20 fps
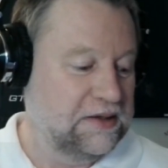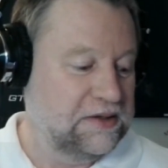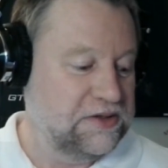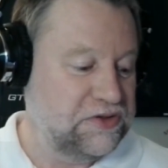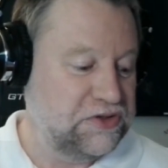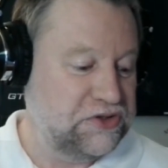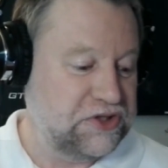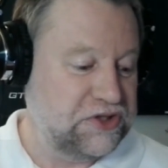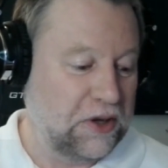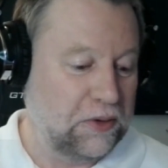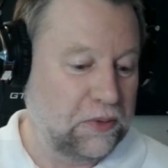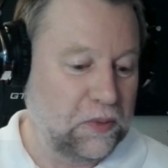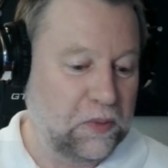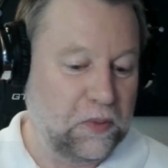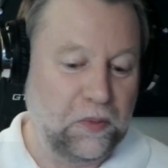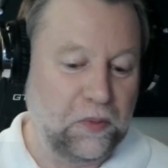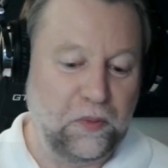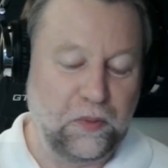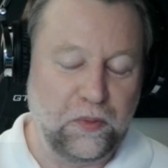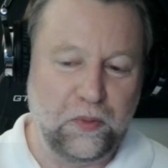So
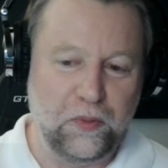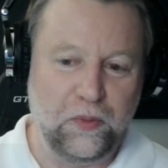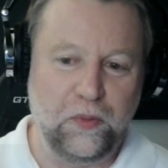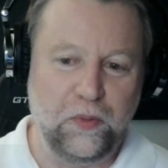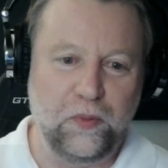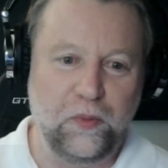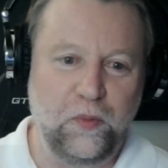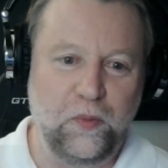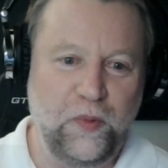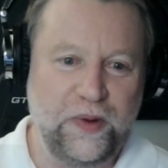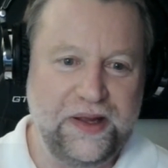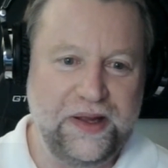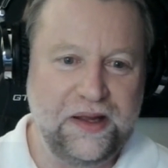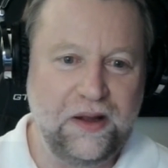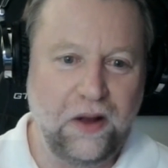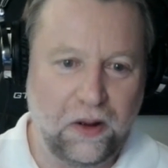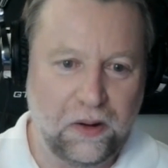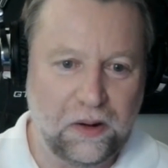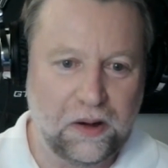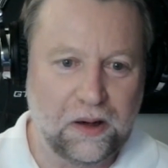
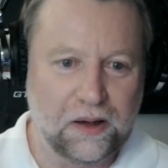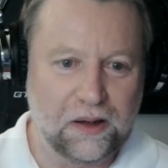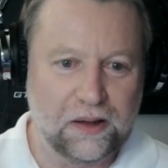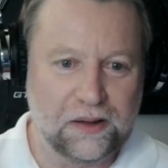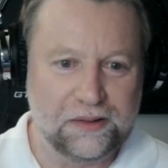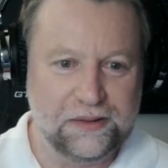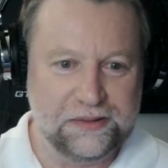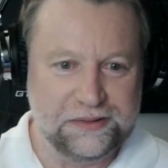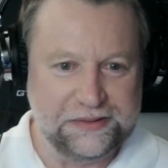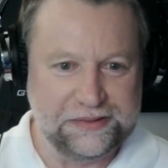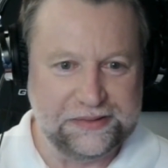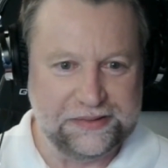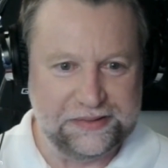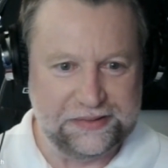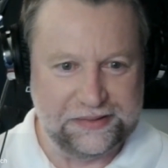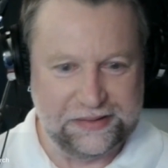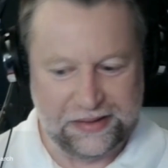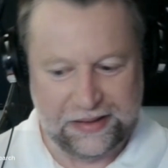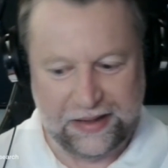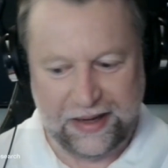we are
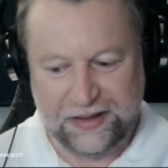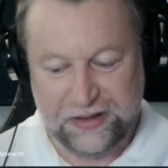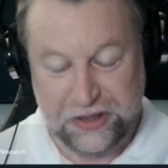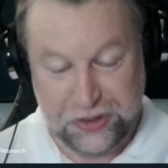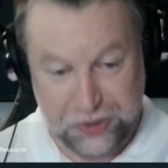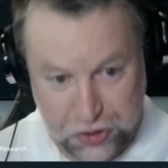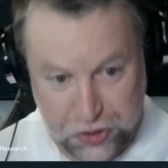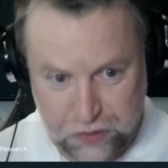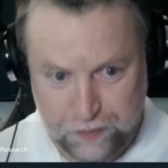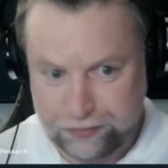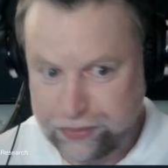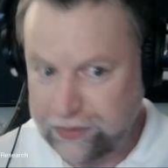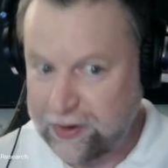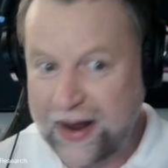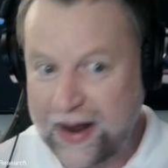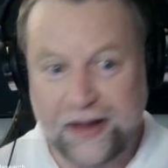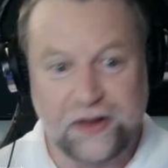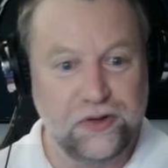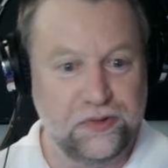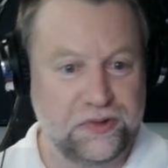in this
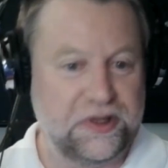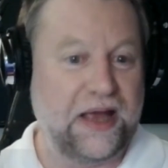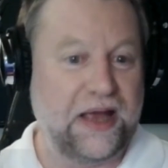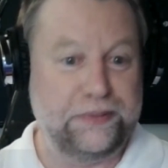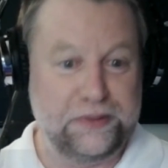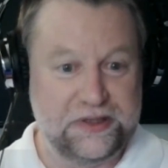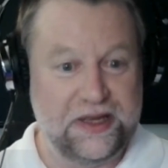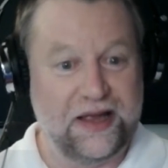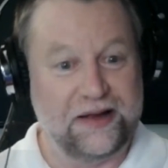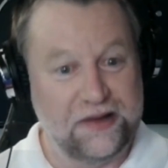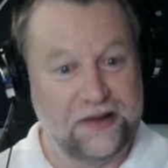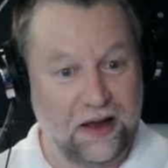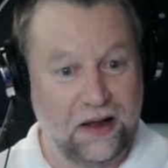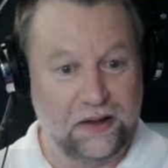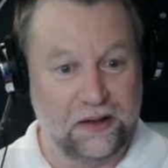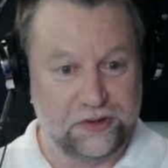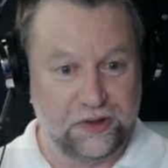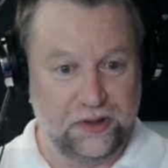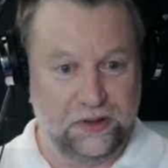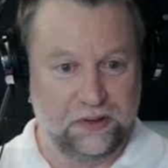brand new type of
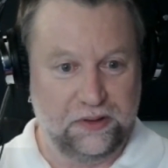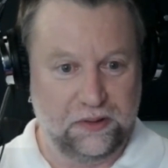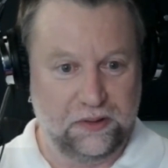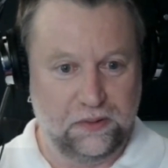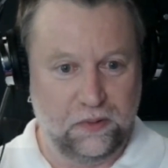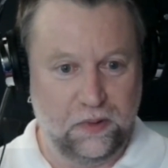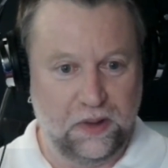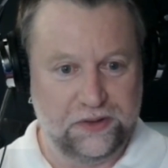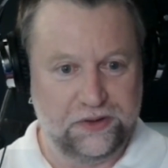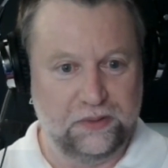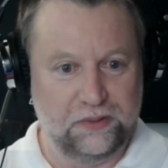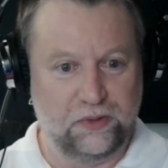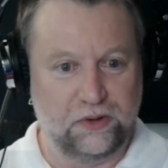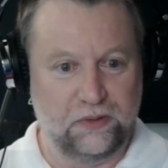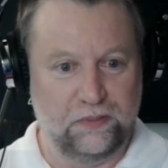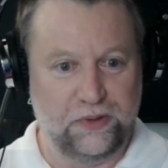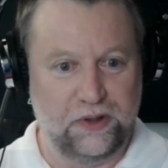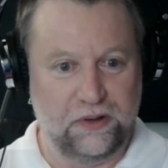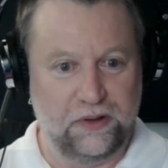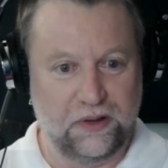technology, quantum
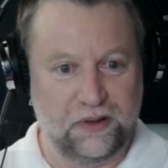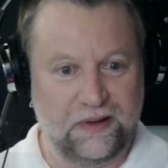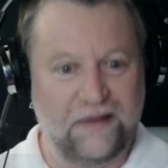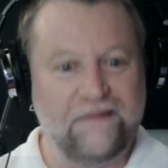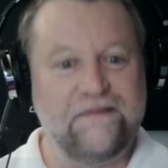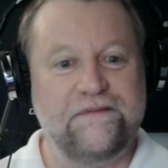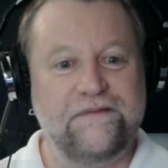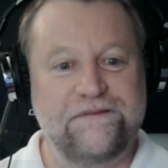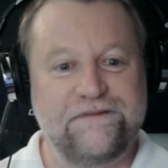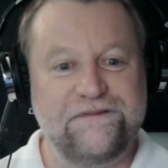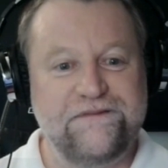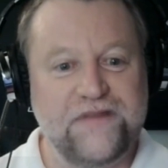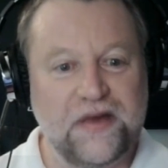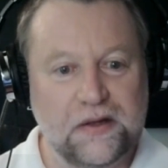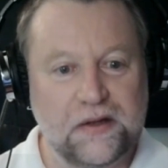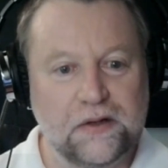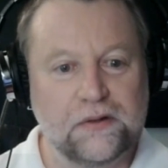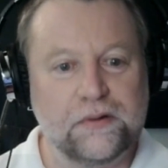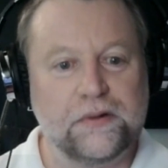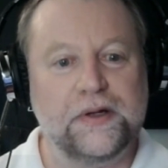computing,
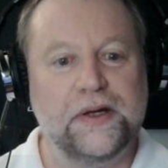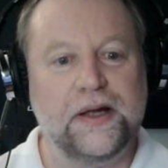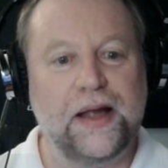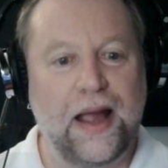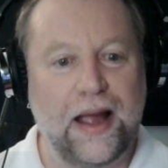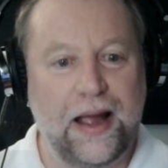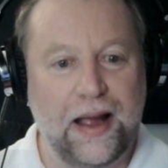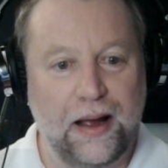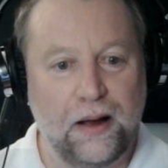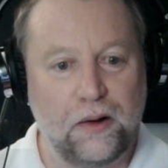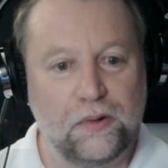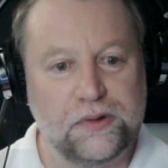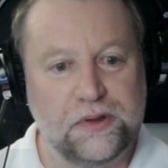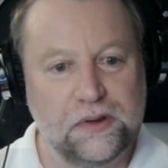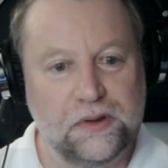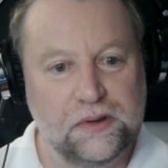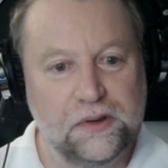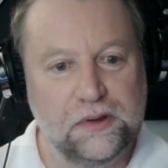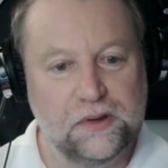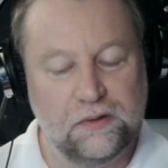figuring out
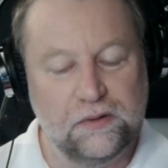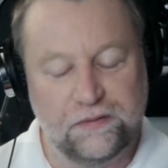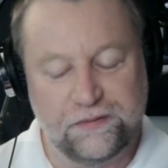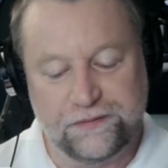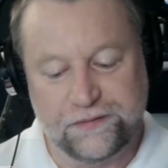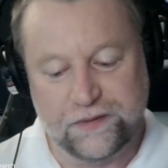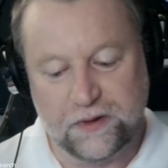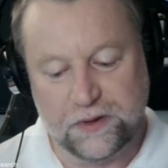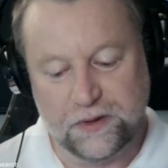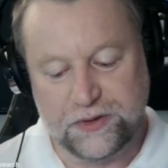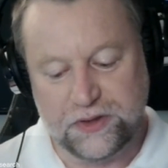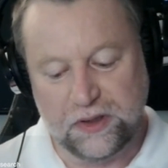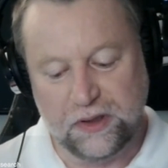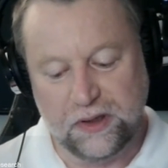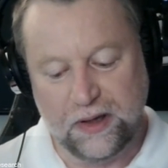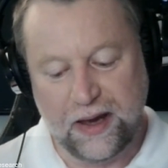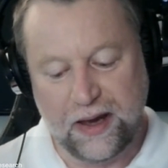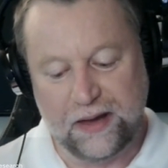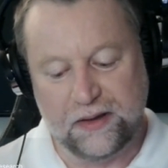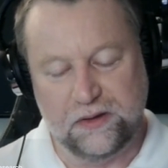first
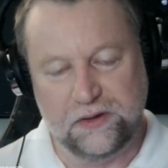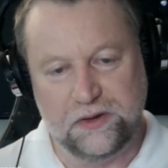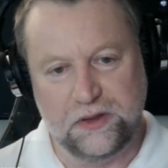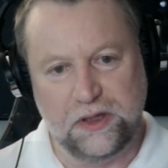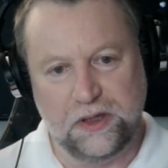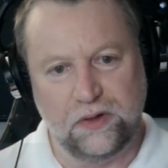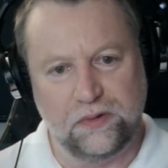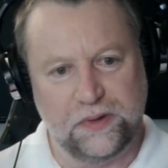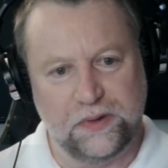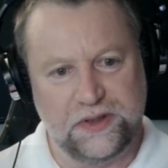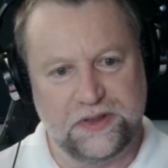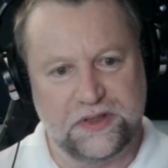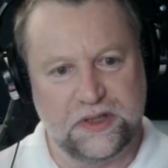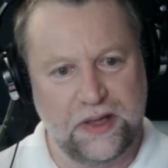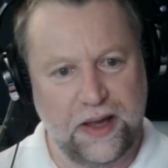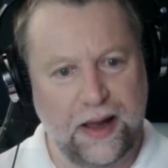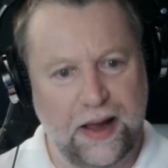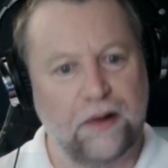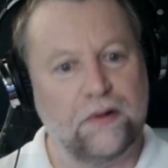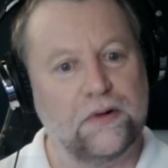how to decrease
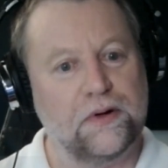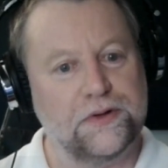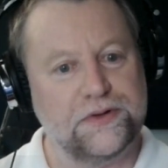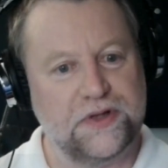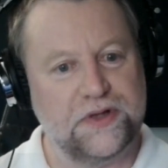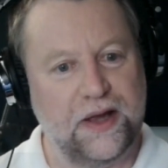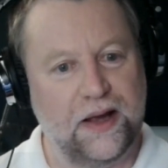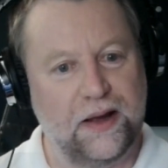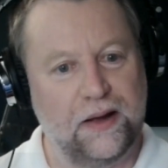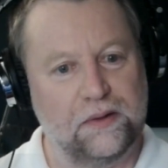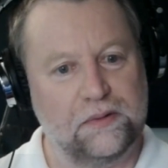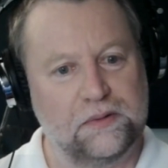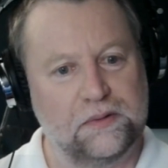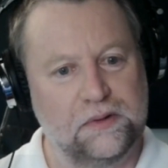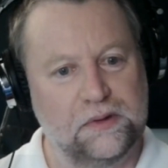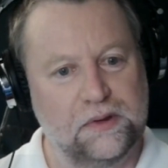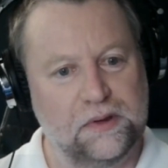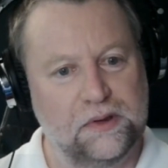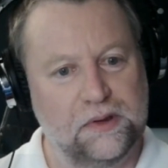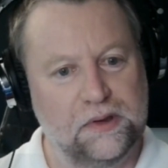the errors down,
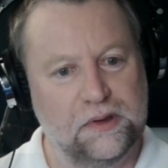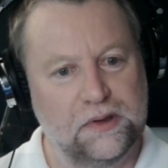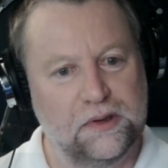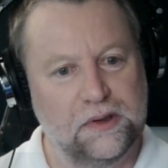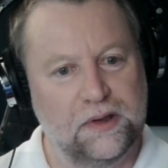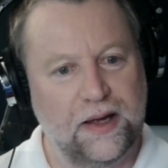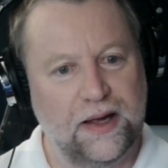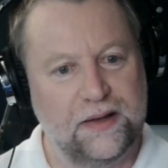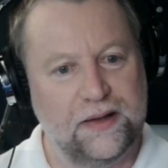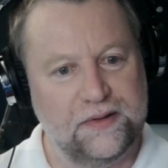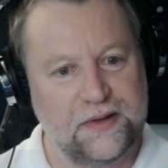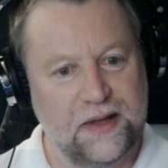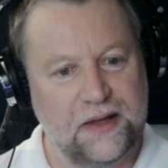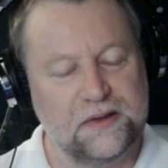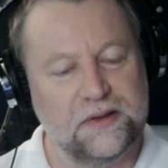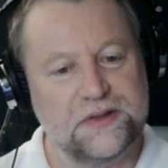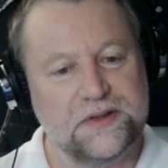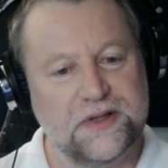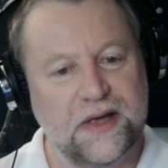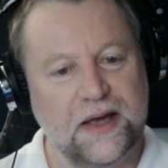and
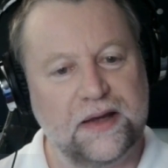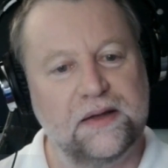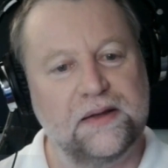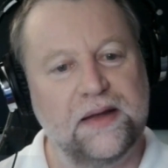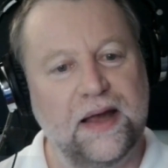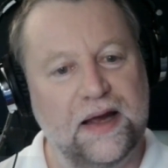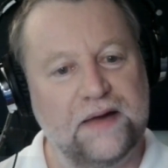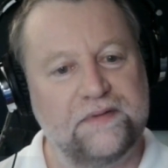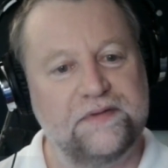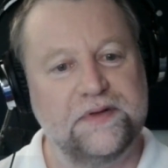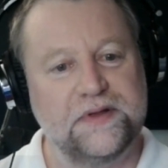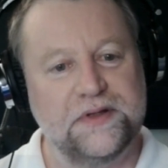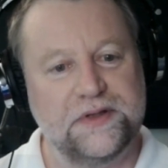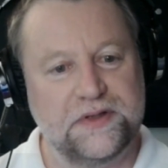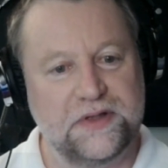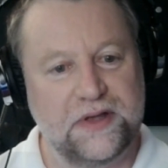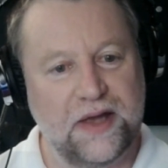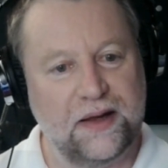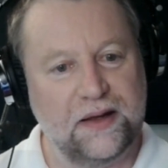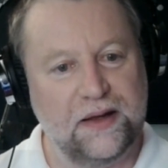then the second half of
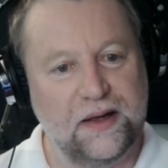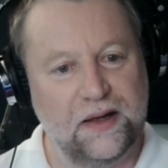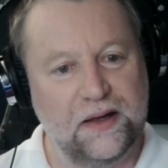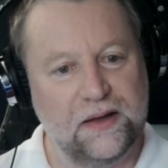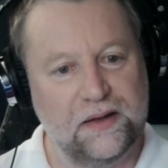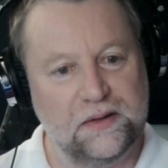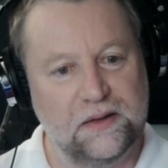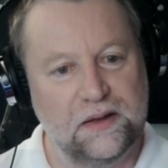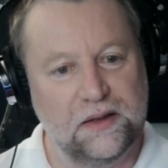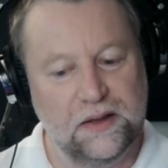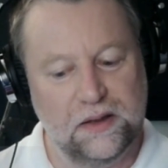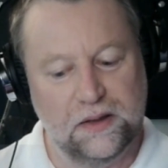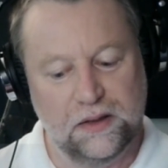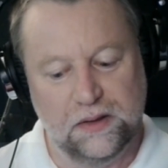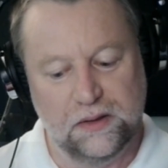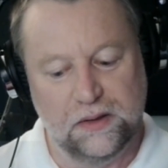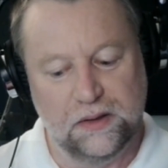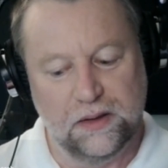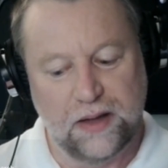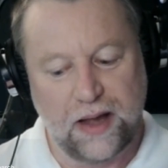this decade,
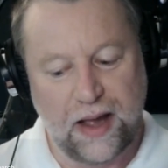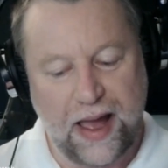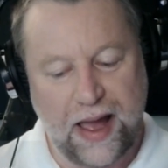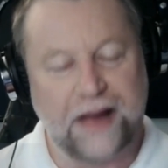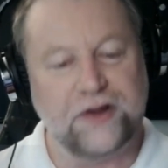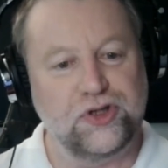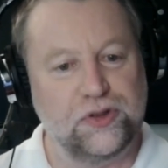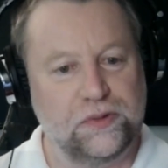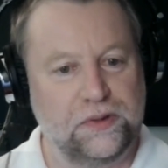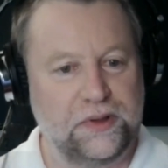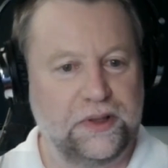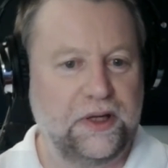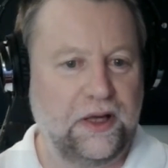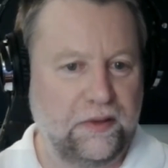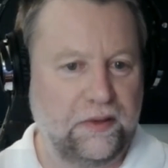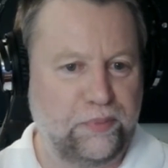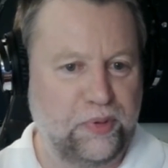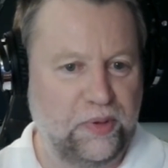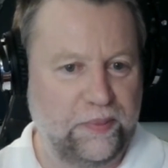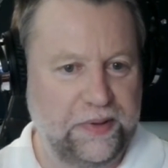actually
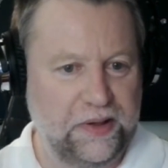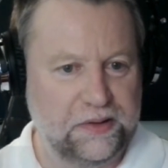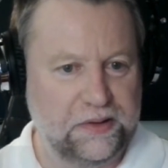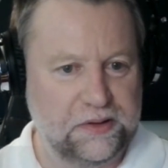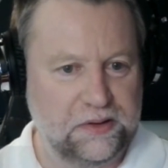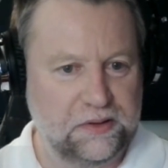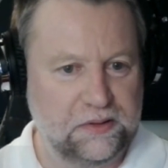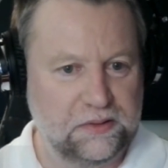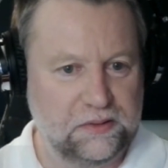implement